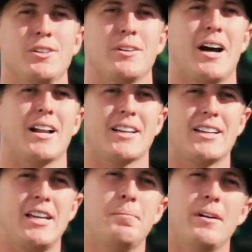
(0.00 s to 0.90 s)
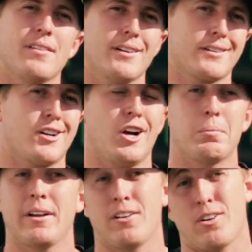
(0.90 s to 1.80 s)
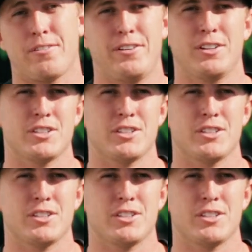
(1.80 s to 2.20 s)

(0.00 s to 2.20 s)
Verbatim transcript: you gotta keep the carburetor or fuel